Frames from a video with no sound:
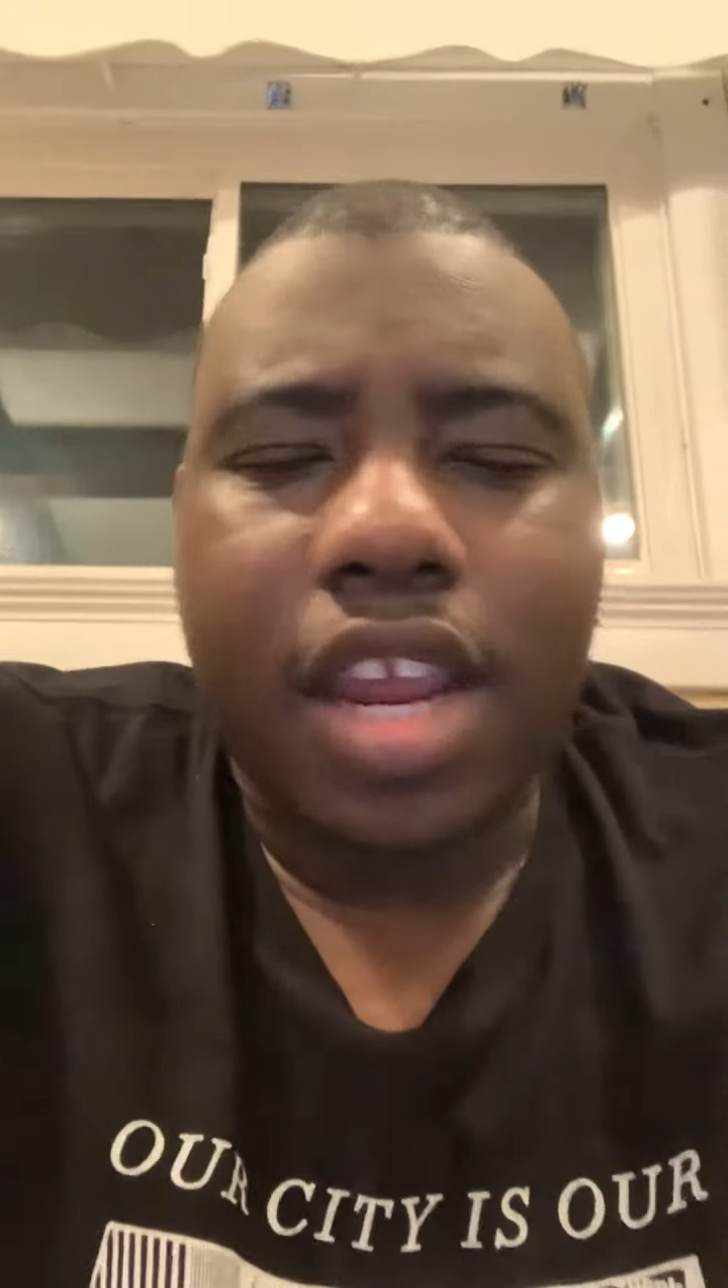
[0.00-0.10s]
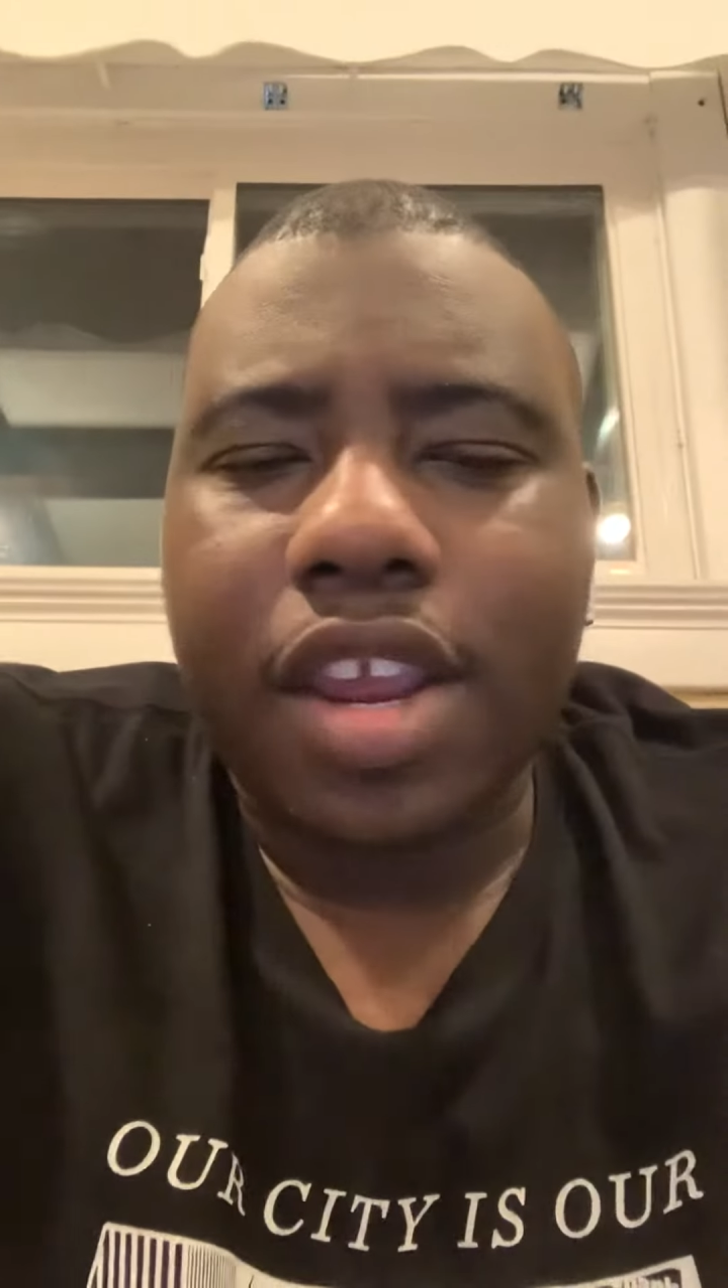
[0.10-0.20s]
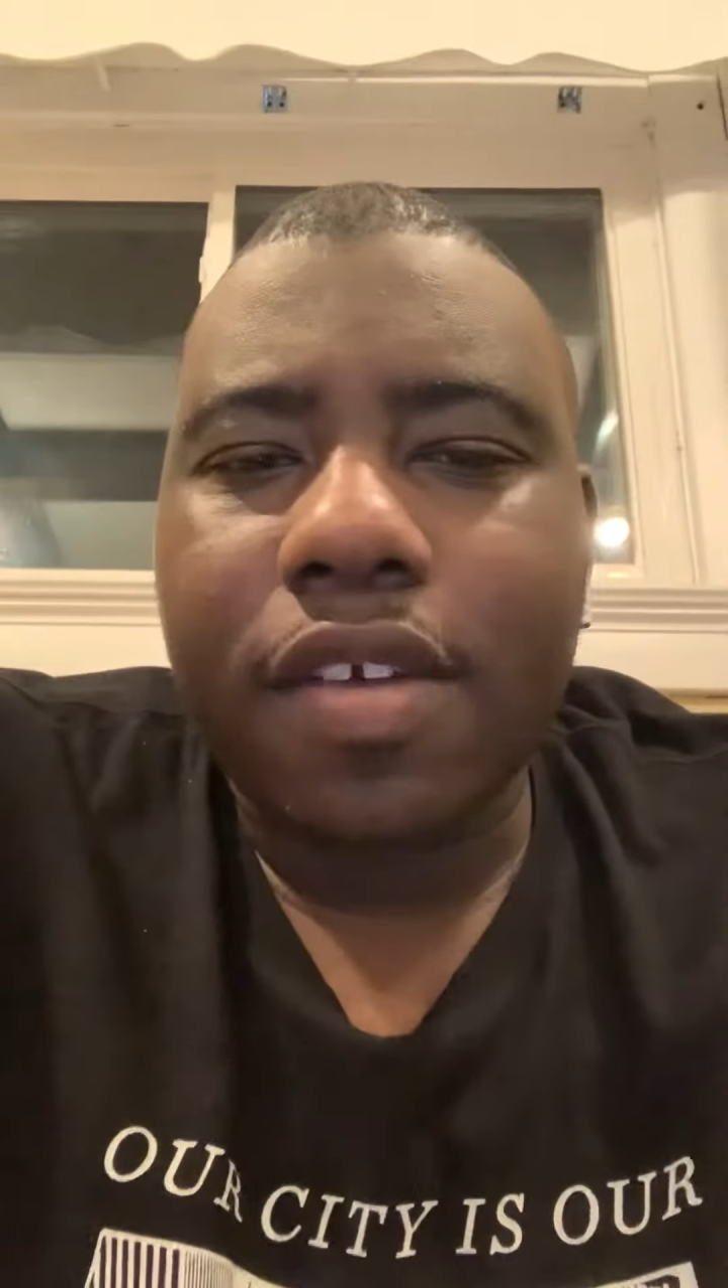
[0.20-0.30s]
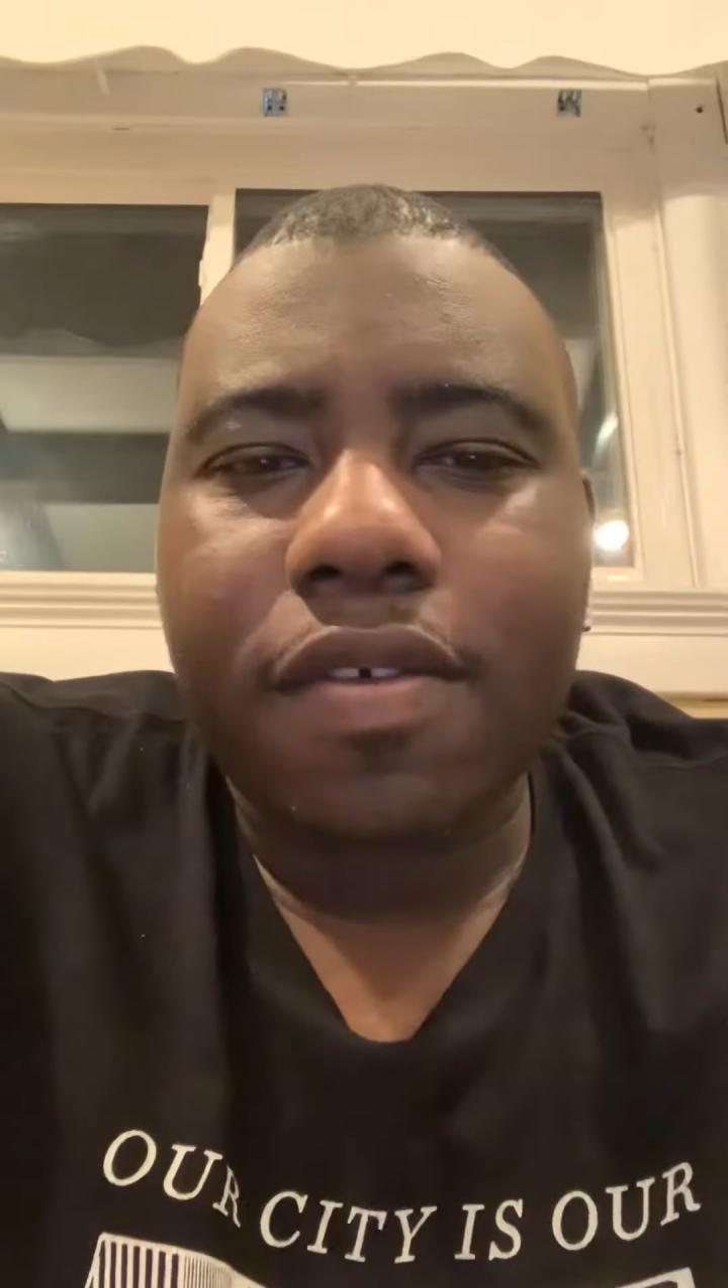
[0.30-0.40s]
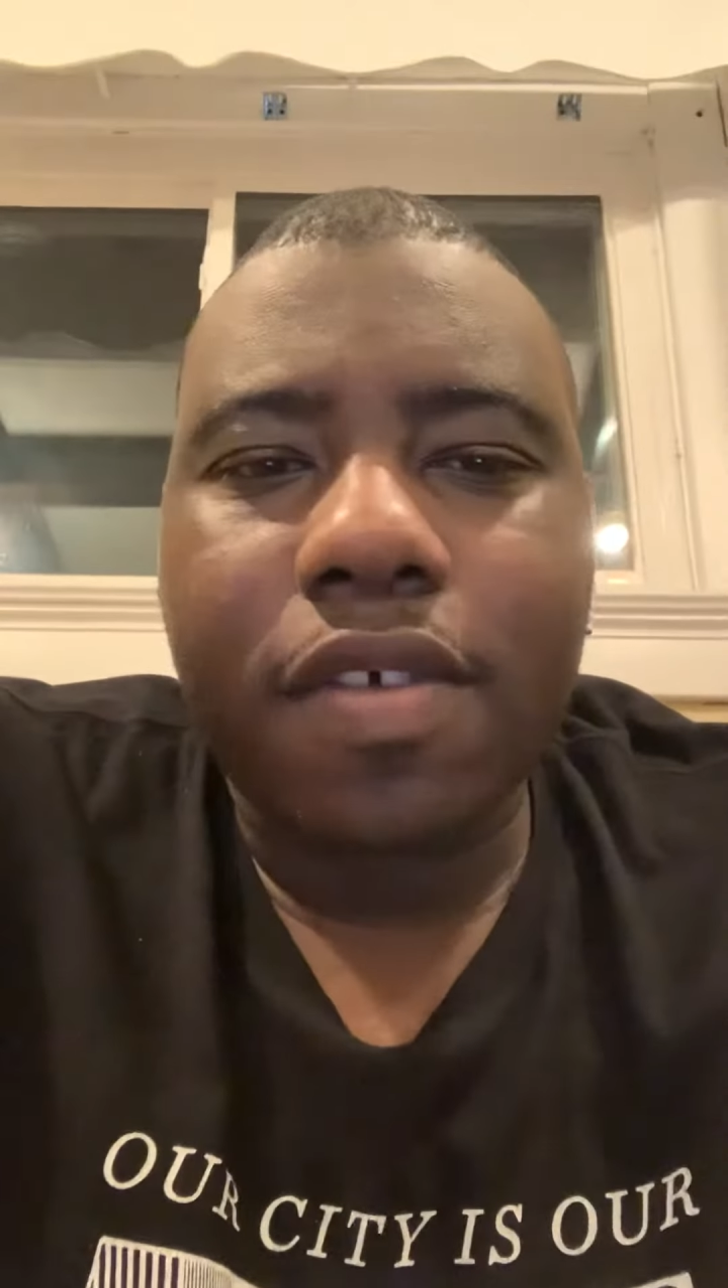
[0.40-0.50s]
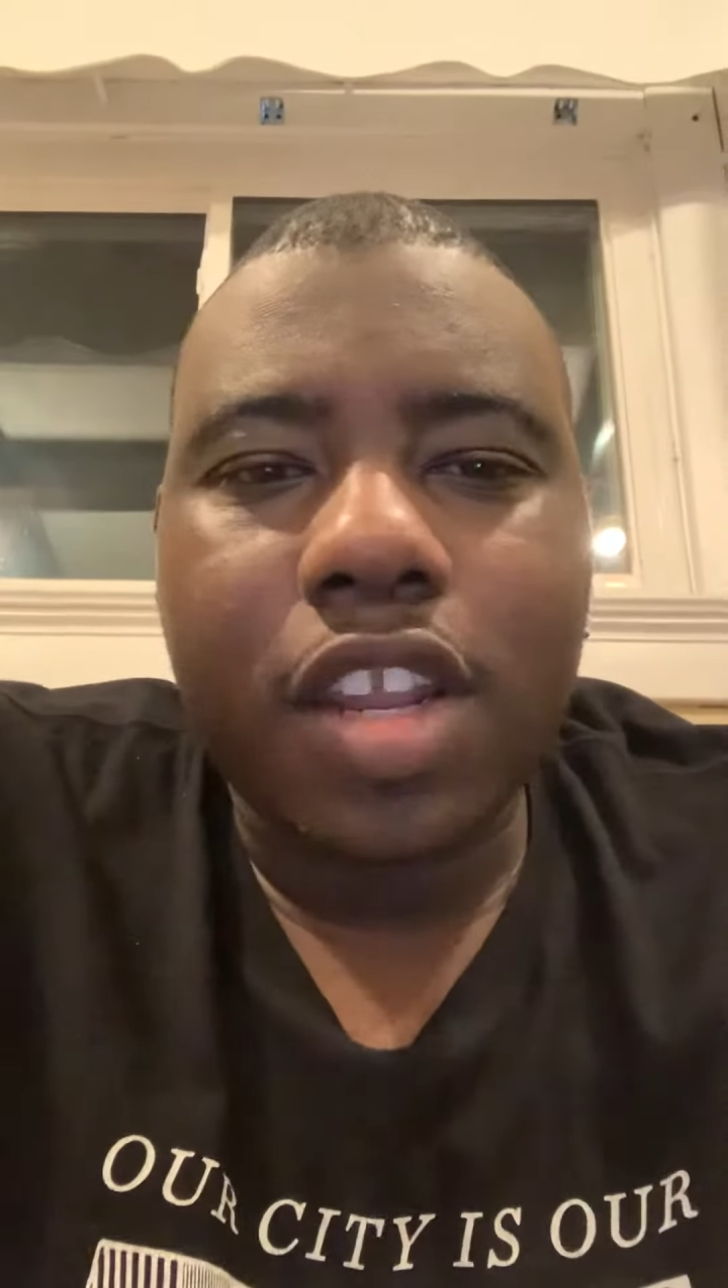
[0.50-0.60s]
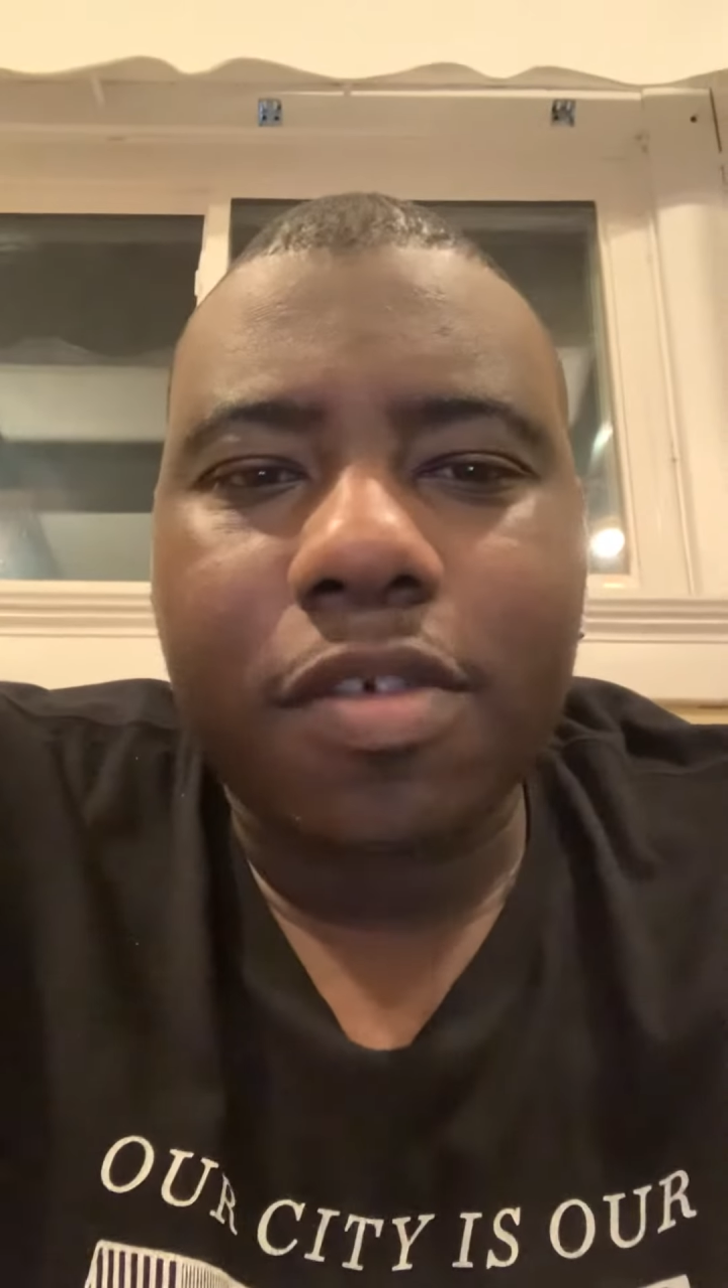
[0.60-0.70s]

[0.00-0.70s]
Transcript: area full